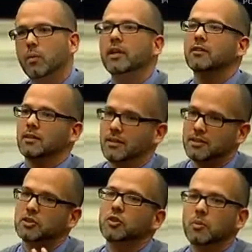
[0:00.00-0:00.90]
we
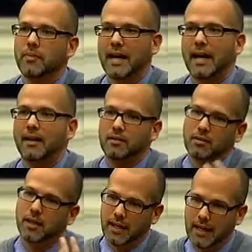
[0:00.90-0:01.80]
assume
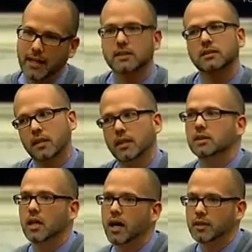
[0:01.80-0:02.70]
that X
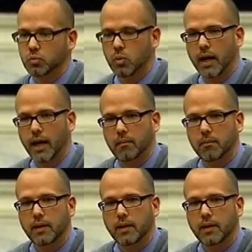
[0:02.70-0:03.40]
does cause Y.